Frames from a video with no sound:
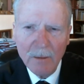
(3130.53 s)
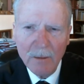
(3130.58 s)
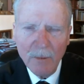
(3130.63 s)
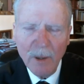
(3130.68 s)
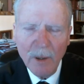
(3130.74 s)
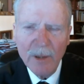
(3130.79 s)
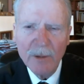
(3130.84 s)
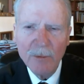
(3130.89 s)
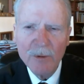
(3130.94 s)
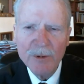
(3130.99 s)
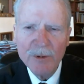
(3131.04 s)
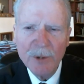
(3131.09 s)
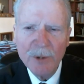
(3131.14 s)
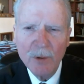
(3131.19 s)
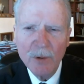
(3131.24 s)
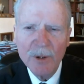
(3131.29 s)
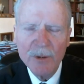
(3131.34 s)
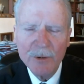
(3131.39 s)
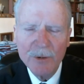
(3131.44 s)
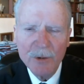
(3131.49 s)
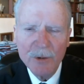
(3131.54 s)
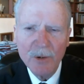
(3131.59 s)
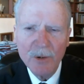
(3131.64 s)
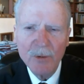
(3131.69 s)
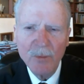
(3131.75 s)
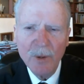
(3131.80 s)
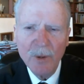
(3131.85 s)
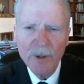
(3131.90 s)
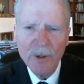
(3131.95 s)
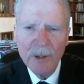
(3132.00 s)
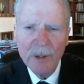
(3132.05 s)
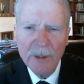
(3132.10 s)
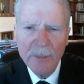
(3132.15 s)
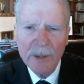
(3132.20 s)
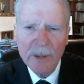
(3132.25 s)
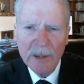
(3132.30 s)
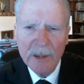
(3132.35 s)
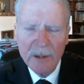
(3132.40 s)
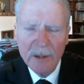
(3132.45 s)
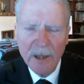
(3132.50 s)
why they were so concerned with
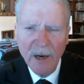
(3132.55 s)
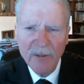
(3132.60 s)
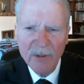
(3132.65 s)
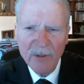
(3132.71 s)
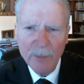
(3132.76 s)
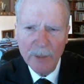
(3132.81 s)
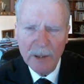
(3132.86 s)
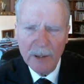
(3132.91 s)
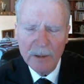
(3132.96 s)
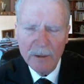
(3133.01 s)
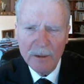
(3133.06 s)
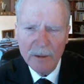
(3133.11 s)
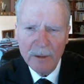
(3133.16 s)
limited government,